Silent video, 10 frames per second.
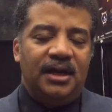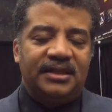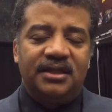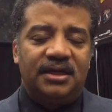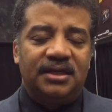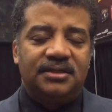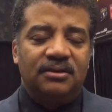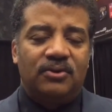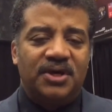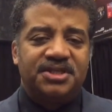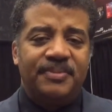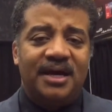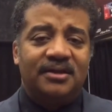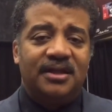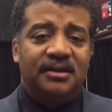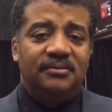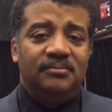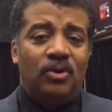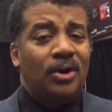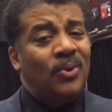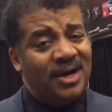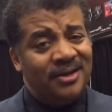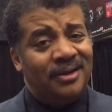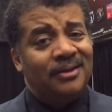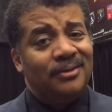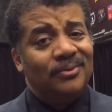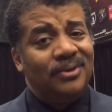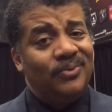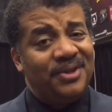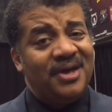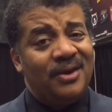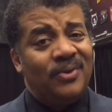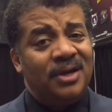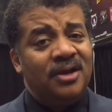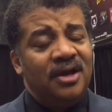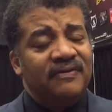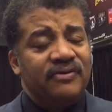I think it's no question about it that Mark Watney would win that one.